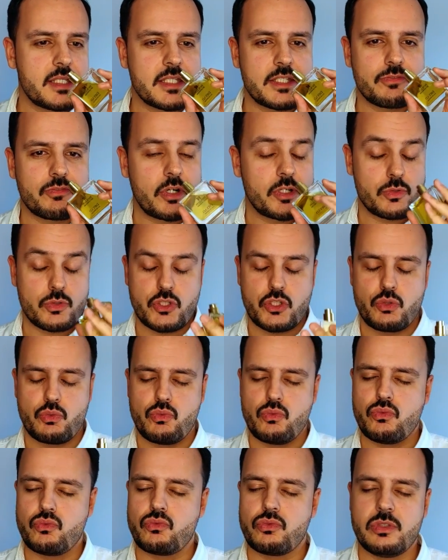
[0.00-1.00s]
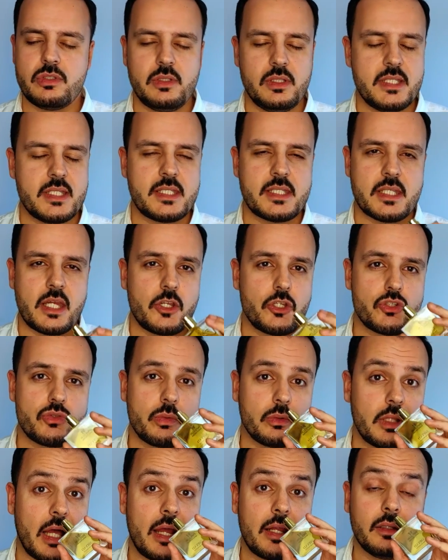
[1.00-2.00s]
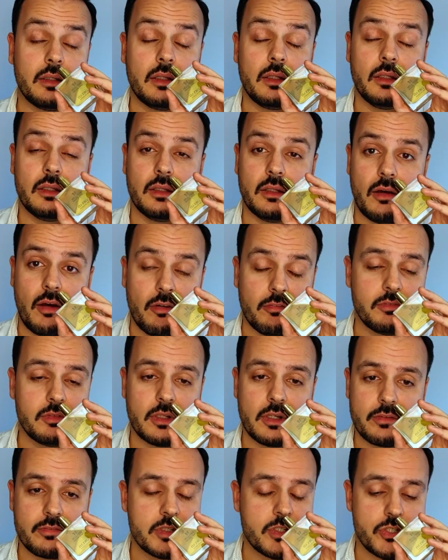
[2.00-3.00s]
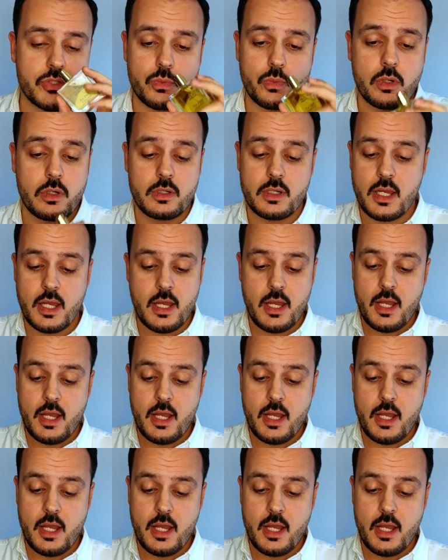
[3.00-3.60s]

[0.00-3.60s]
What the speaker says: this fragrance really sensual. I love this one.